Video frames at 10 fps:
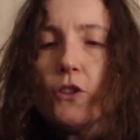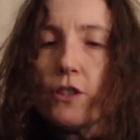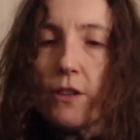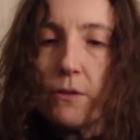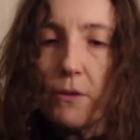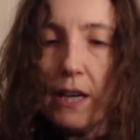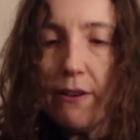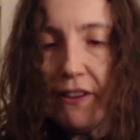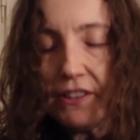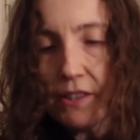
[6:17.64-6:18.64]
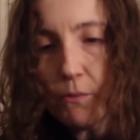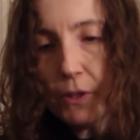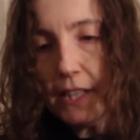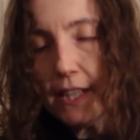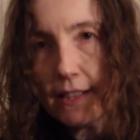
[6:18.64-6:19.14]
So felted
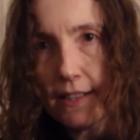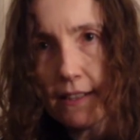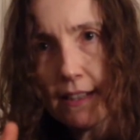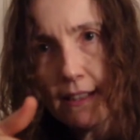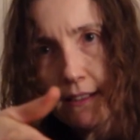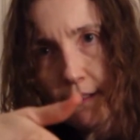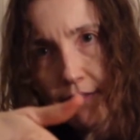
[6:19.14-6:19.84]
wool here